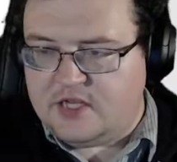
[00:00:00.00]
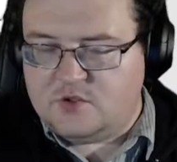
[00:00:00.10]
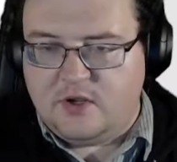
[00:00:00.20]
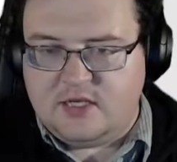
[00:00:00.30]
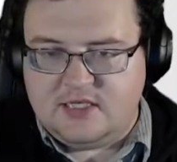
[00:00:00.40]

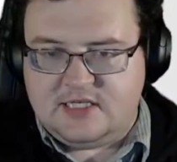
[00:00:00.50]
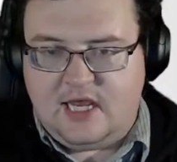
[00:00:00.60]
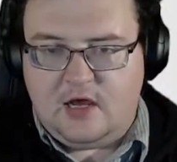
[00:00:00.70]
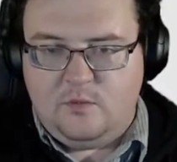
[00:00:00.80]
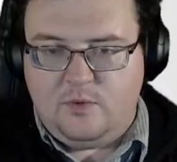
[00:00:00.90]
next one
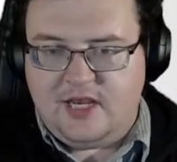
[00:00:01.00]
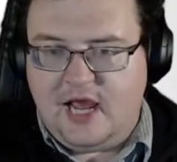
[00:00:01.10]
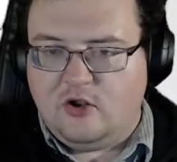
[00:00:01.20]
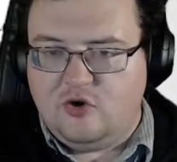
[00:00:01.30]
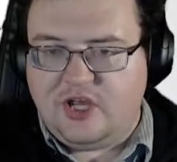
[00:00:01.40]
down, we're
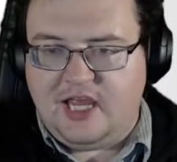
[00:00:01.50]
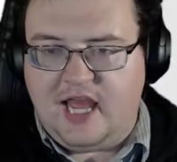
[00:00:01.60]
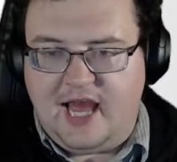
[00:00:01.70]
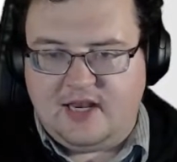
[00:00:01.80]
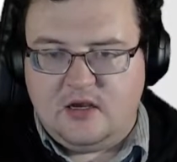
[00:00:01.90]
now
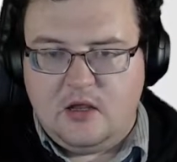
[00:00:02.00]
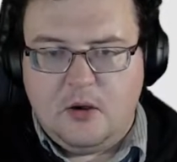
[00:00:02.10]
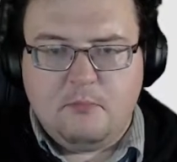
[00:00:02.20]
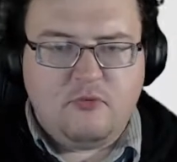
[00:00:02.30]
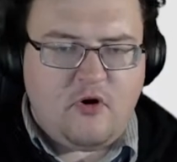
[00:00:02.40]
looking at
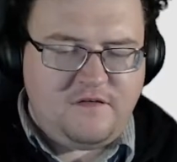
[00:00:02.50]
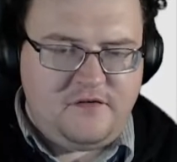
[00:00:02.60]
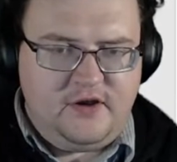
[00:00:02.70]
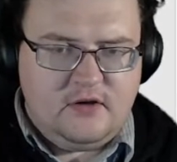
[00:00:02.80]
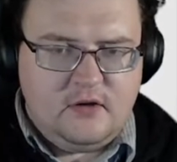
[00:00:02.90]

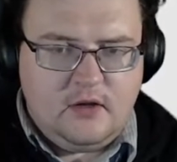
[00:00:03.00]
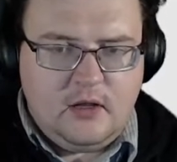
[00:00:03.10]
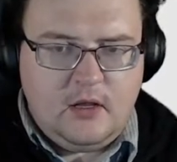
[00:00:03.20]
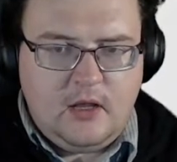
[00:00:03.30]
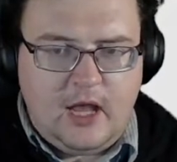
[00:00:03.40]
profit
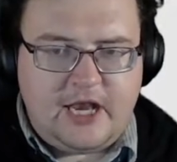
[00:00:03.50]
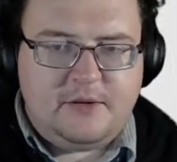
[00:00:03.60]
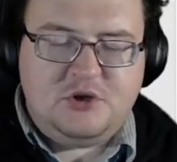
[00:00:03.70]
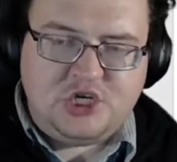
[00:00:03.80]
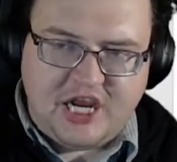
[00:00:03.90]
and
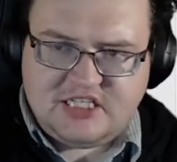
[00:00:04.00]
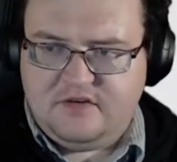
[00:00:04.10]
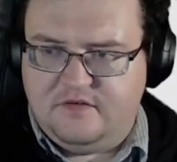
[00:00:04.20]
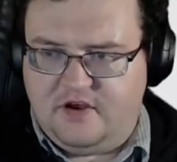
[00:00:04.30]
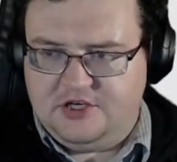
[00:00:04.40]

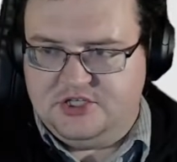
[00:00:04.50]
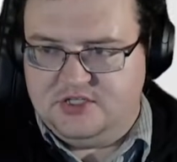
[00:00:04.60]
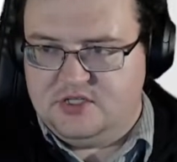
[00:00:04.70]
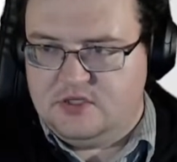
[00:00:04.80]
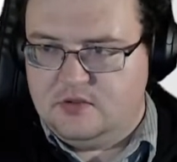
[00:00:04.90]
objective
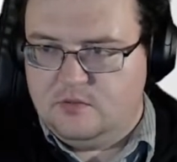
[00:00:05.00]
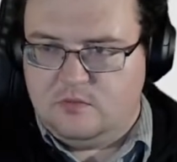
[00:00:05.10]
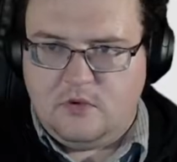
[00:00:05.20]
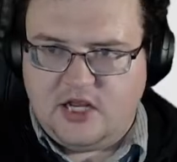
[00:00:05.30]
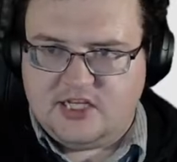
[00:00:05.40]
functions.
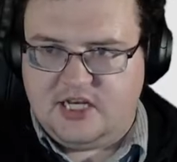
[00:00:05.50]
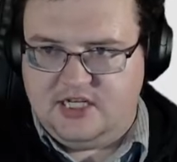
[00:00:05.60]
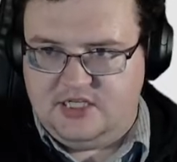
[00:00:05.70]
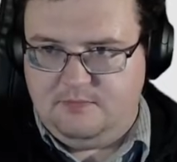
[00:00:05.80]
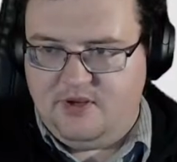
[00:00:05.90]
Nice and
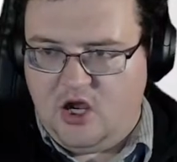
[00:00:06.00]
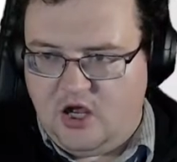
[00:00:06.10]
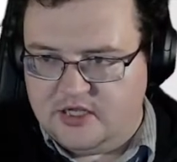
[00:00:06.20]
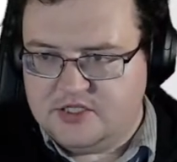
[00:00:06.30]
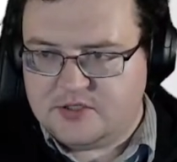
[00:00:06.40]
easy
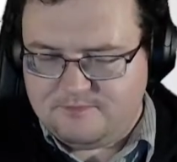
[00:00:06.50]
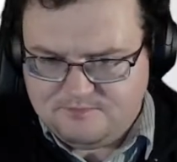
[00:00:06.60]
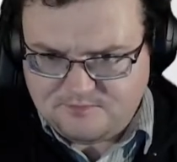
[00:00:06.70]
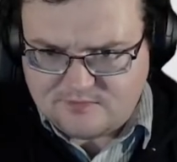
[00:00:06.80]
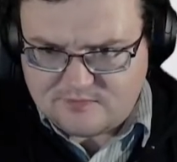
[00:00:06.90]
because
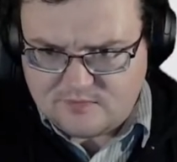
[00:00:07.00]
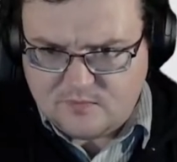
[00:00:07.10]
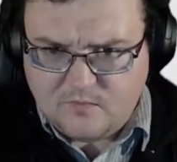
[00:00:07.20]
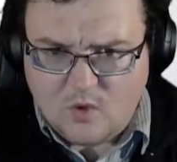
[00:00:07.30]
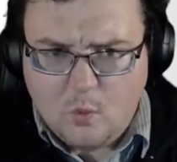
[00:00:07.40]

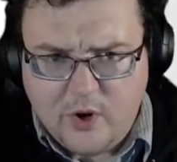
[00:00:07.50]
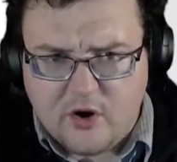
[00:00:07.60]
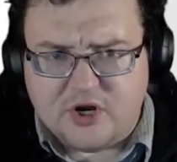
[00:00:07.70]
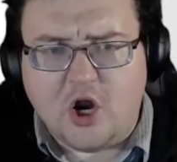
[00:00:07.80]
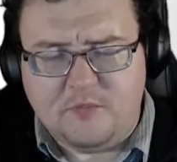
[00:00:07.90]
we
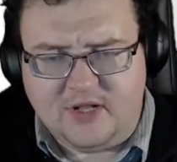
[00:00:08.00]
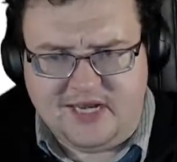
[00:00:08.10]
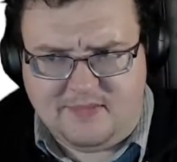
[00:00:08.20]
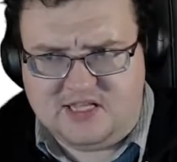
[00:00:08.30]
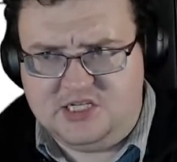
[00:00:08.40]
already know
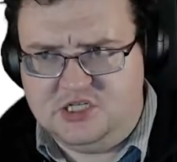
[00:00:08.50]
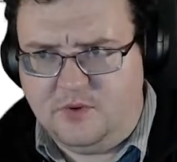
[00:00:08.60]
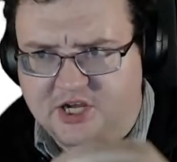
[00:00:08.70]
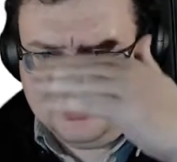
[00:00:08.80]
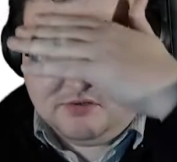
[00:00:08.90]
plenty about the
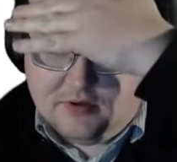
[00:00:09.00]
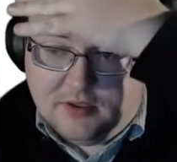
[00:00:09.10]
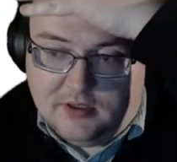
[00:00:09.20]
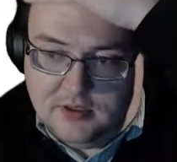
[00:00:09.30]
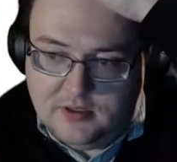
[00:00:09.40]
situation.
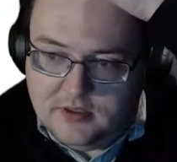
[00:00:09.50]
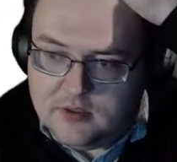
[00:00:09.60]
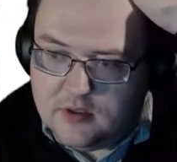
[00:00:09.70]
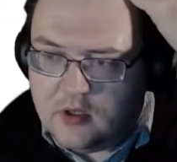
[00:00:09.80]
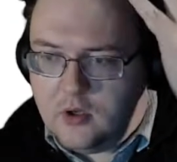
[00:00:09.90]

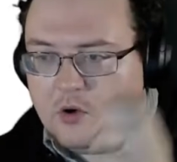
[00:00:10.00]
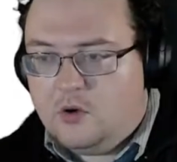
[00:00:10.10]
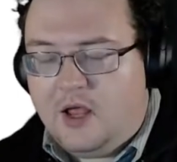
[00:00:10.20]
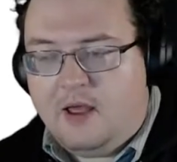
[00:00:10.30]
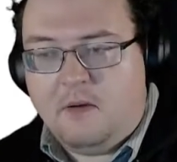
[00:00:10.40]

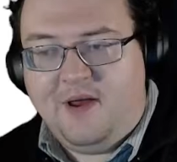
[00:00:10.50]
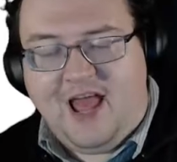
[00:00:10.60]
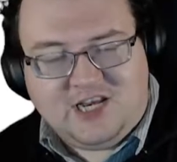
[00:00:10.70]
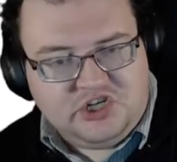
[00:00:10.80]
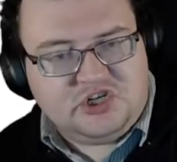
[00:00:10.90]
Remember,
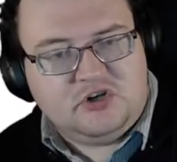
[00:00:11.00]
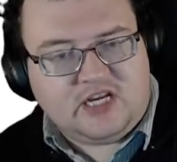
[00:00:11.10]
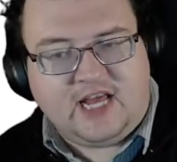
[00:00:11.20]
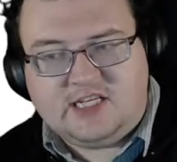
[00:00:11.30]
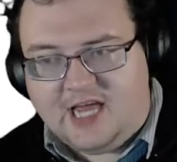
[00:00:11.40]
additional
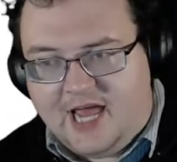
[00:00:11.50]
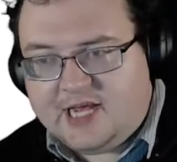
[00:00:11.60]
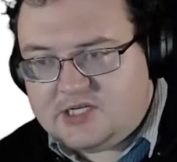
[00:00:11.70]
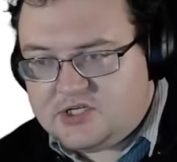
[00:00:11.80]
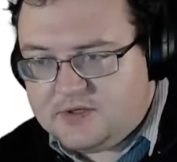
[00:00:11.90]
tanks are
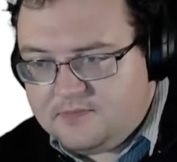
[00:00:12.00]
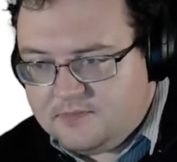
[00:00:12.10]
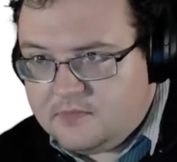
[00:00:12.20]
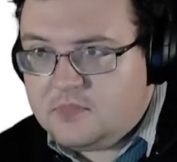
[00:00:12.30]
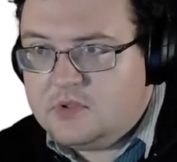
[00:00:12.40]
X.
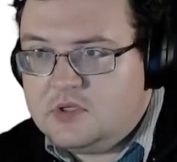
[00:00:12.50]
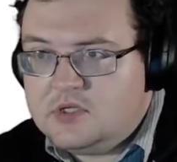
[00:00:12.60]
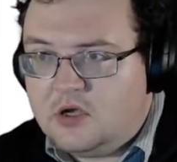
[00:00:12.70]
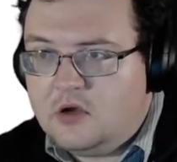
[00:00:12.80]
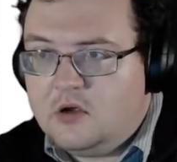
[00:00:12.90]

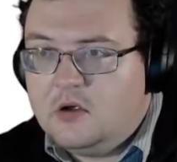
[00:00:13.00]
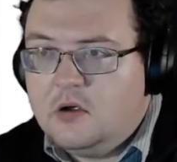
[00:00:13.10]
So